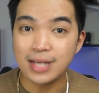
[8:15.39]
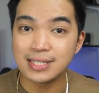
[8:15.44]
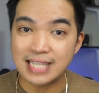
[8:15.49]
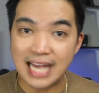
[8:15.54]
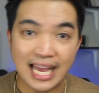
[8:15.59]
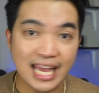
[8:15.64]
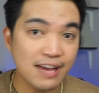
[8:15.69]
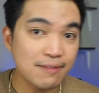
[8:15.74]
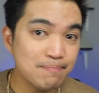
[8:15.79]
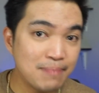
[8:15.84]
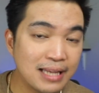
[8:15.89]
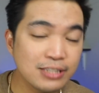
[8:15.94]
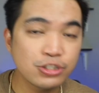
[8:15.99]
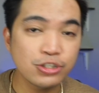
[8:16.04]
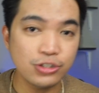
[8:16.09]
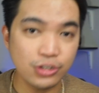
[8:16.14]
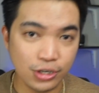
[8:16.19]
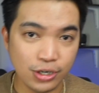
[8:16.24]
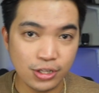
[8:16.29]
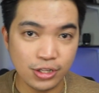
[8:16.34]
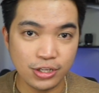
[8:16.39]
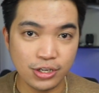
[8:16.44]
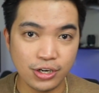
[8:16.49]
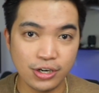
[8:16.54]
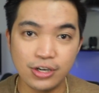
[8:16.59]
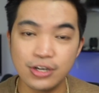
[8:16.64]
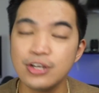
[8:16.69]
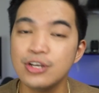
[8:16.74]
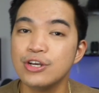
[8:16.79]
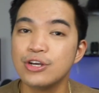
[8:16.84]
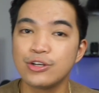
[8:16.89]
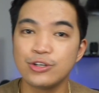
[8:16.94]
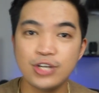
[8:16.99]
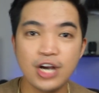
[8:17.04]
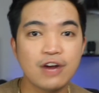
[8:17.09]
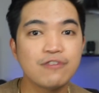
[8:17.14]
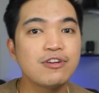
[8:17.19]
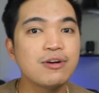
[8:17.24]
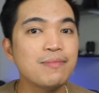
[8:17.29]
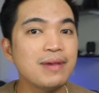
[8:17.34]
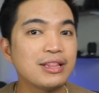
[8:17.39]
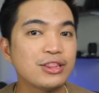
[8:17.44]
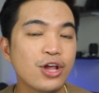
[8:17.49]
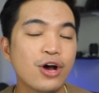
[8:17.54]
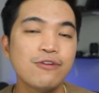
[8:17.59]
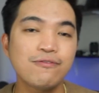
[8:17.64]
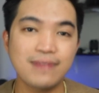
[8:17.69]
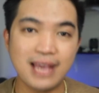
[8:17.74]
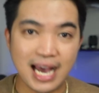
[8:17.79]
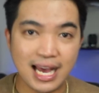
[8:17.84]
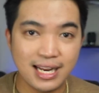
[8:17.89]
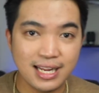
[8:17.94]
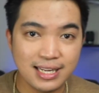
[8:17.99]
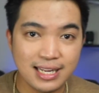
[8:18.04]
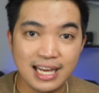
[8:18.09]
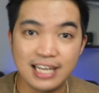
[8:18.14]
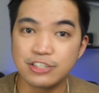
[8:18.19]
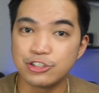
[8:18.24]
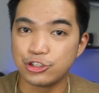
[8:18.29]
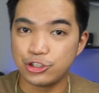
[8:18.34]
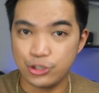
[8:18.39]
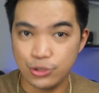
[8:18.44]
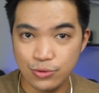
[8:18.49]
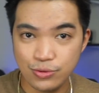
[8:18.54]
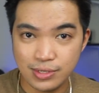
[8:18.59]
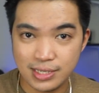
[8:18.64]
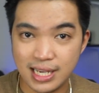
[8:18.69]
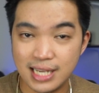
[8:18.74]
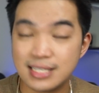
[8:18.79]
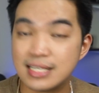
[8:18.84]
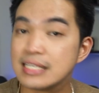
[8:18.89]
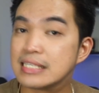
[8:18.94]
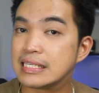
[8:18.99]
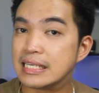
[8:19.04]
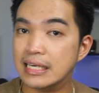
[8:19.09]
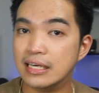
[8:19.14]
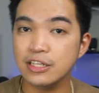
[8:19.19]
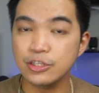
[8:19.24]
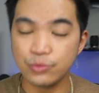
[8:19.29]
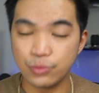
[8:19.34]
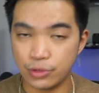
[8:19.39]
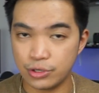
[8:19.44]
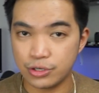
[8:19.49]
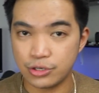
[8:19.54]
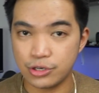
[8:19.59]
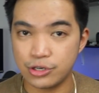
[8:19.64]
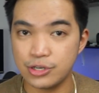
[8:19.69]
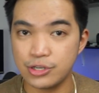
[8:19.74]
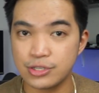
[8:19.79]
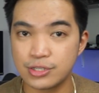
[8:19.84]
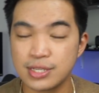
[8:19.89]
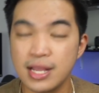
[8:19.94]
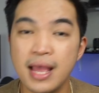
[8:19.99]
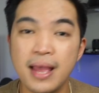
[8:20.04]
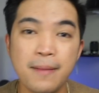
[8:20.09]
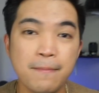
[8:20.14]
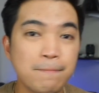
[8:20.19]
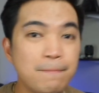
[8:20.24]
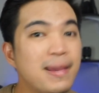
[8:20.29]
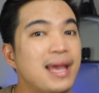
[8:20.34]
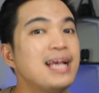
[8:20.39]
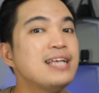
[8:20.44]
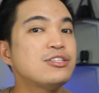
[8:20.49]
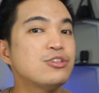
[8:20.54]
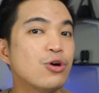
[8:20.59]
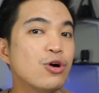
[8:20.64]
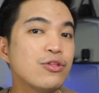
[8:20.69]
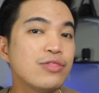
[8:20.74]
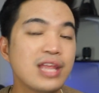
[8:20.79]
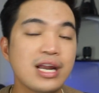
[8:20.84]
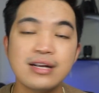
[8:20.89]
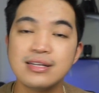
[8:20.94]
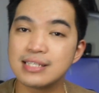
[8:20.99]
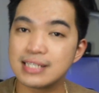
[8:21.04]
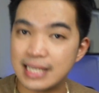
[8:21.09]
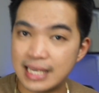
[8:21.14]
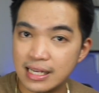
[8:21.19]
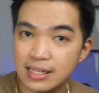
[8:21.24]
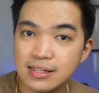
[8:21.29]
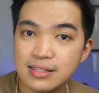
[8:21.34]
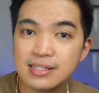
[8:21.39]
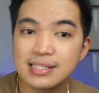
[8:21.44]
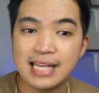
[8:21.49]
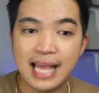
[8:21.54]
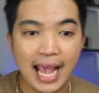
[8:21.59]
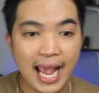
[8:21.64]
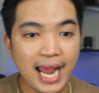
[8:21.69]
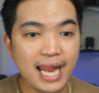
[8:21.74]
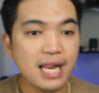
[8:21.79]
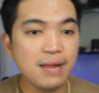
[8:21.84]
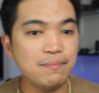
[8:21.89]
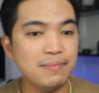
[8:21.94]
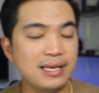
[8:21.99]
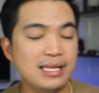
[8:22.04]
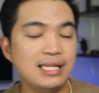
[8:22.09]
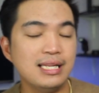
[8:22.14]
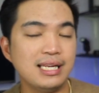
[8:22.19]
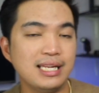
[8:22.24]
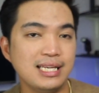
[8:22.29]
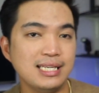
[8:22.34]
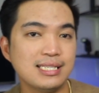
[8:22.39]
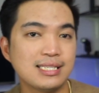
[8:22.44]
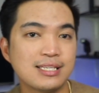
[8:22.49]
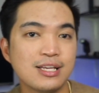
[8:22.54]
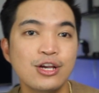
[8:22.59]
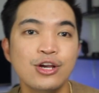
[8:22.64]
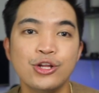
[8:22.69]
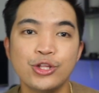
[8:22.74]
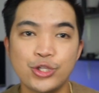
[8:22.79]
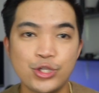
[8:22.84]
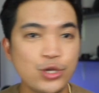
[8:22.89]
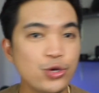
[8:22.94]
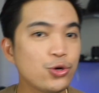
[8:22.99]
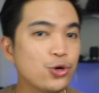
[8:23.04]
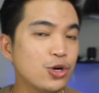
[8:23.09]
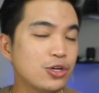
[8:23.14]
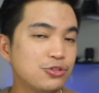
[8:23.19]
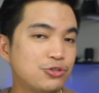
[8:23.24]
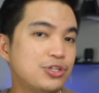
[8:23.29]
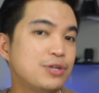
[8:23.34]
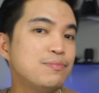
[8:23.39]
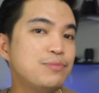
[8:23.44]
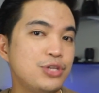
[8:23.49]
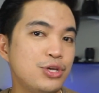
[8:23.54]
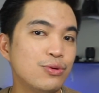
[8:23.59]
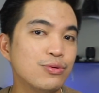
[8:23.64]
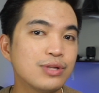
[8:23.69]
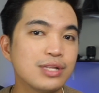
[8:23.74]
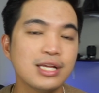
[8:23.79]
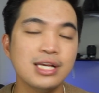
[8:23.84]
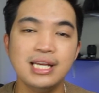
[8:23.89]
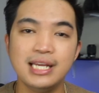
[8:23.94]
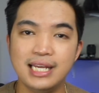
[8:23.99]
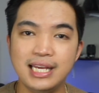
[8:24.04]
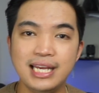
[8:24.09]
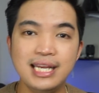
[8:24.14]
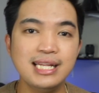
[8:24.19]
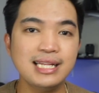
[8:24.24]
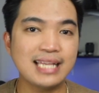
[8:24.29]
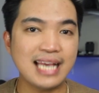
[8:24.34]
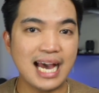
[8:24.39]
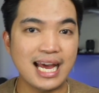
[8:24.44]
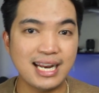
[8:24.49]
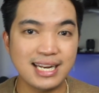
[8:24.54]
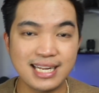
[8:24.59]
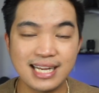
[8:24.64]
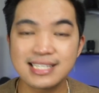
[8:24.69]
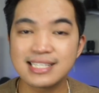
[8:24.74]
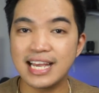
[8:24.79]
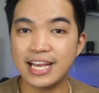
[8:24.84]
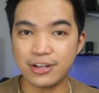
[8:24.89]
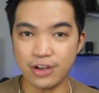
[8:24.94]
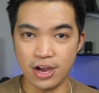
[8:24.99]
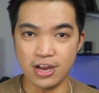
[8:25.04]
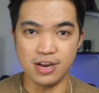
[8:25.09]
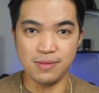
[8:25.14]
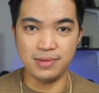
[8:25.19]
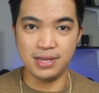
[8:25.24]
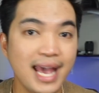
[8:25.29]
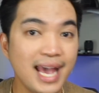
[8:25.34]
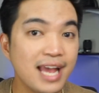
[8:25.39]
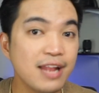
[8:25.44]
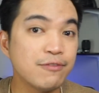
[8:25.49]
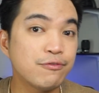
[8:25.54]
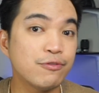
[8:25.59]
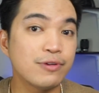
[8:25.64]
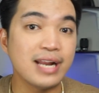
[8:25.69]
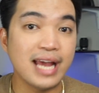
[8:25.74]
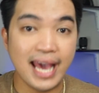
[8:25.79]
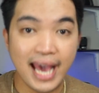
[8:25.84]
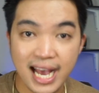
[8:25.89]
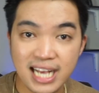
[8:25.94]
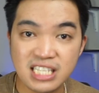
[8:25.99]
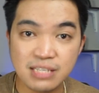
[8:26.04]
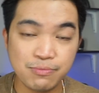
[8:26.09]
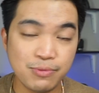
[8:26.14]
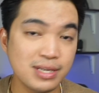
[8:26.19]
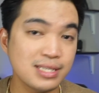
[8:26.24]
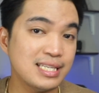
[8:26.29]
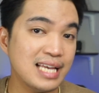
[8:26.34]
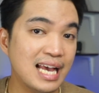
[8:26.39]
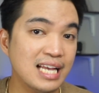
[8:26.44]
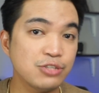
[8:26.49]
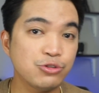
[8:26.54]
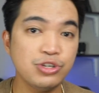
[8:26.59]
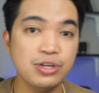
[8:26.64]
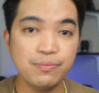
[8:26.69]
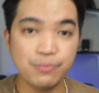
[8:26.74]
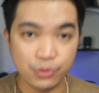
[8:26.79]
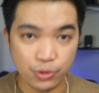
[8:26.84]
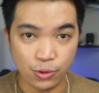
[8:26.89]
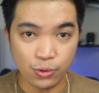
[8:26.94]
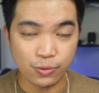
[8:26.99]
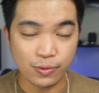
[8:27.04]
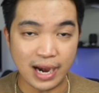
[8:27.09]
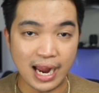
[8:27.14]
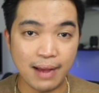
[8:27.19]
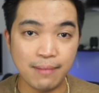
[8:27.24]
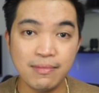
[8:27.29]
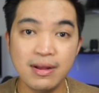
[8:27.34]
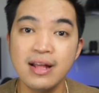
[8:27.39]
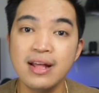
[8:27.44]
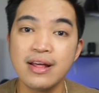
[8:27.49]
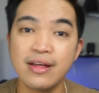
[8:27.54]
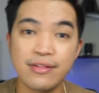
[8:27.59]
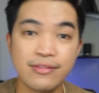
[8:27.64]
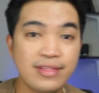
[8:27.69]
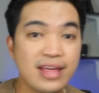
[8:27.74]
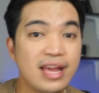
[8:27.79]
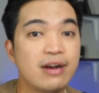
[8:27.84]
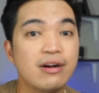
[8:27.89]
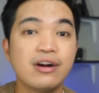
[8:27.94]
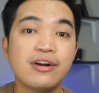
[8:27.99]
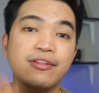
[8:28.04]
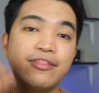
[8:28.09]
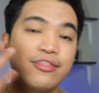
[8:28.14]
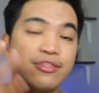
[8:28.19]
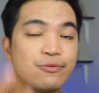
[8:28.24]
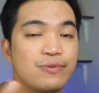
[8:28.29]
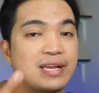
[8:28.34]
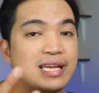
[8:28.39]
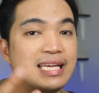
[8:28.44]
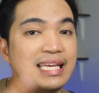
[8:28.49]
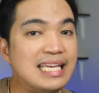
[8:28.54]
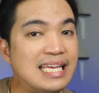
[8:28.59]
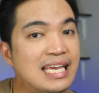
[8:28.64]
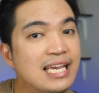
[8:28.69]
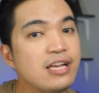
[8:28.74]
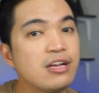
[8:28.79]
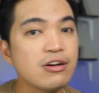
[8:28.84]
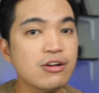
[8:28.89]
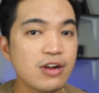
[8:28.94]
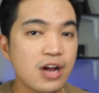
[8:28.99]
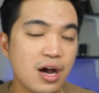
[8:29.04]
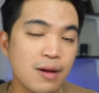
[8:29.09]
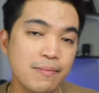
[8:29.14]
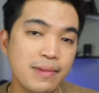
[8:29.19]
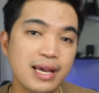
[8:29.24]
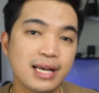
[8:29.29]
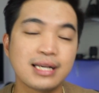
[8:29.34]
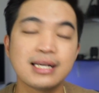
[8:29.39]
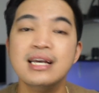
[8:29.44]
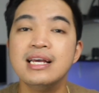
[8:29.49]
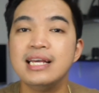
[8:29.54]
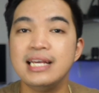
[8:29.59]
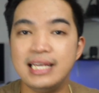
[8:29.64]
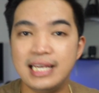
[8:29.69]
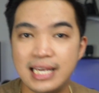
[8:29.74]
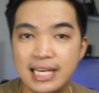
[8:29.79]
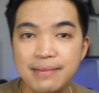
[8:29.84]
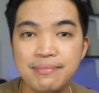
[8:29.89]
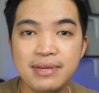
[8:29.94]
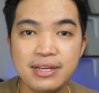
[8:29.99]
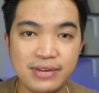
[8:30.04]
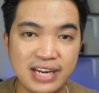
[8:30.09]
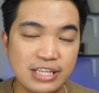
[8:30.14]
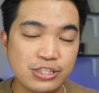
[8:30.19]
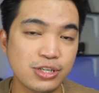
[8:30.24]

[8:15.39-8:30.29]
I have mentioned earlier, Government of Canada chooses skilled workers based on their skills and abilities to contribute in Canada's economy. And for the Express Entry program, there are 3 economic immigration